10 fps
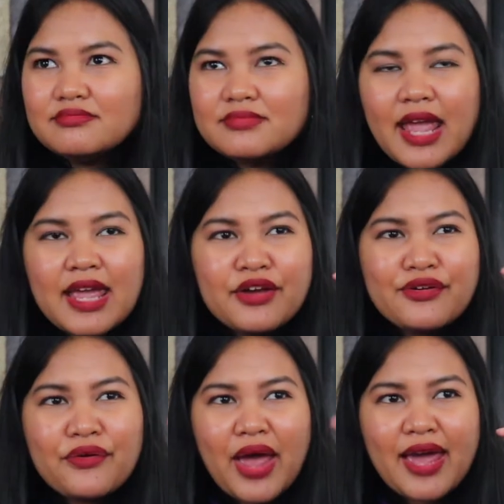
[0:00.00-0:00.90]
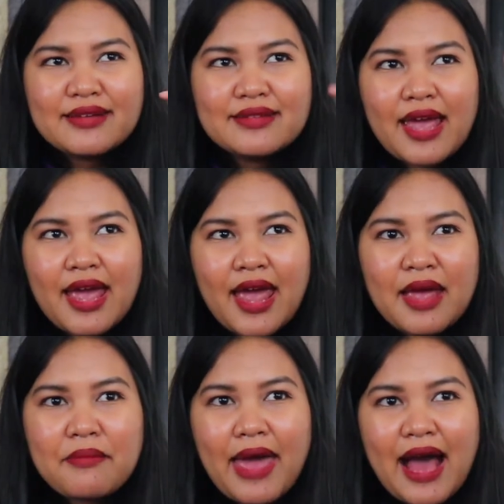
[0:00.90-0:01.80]
Hero 8
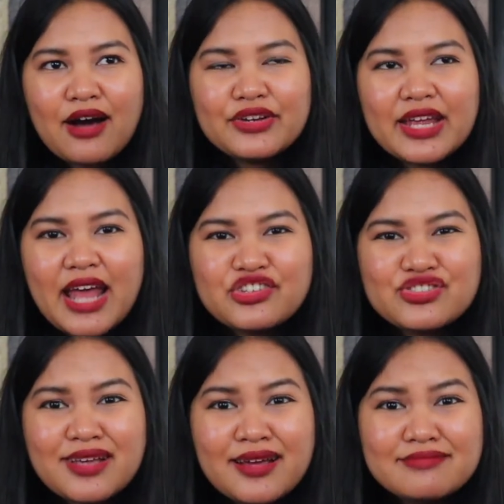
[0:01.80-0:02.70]
came out and I just like,